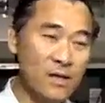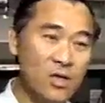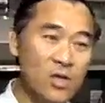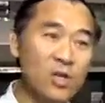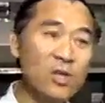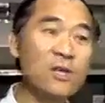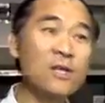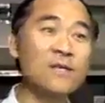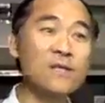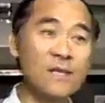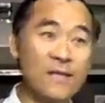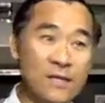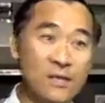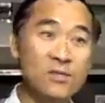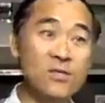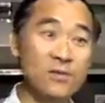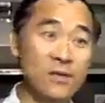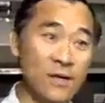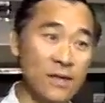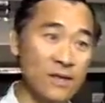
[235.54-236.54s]
good
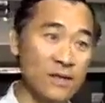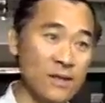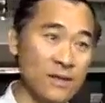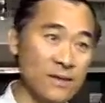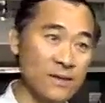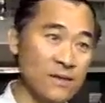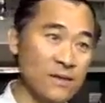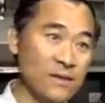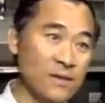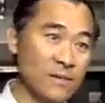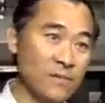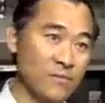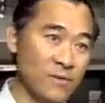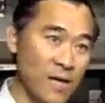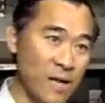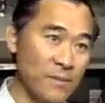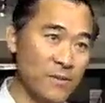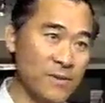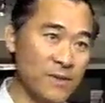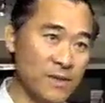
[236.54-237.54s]
insulating
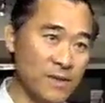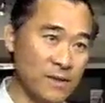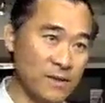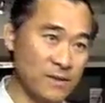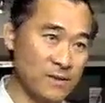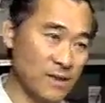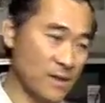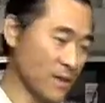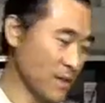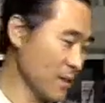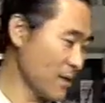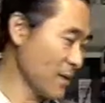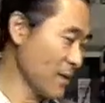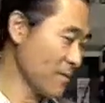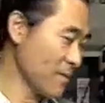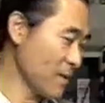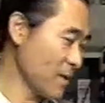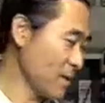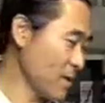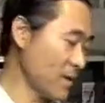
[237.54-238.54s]
properties. And
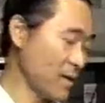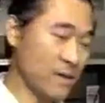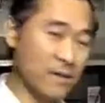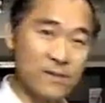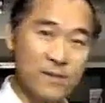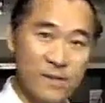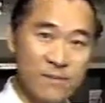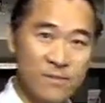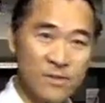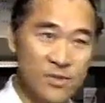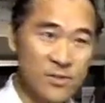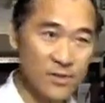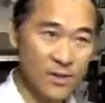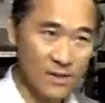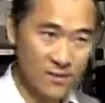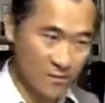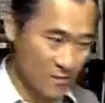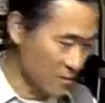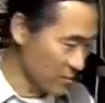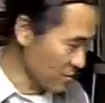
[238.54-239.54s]
let me
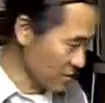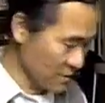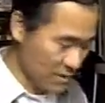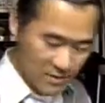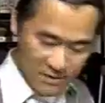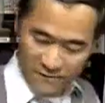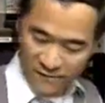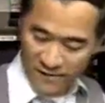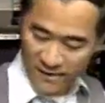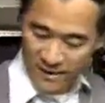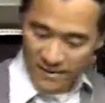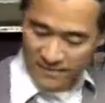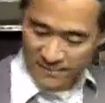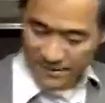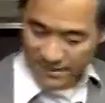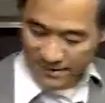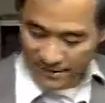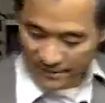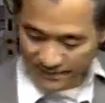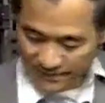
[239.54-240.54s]
demonstrate you with this flame
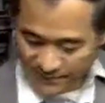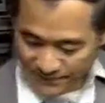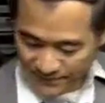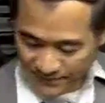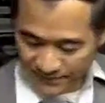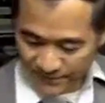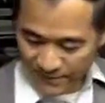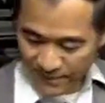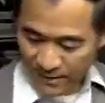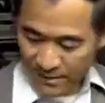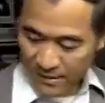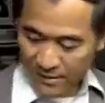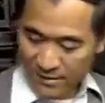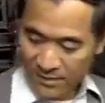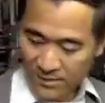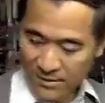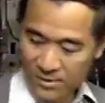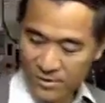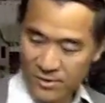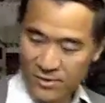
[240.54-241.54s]
here.
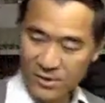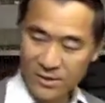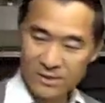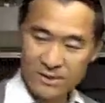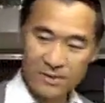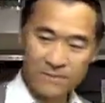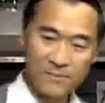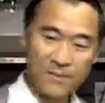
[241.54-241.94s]
This is just a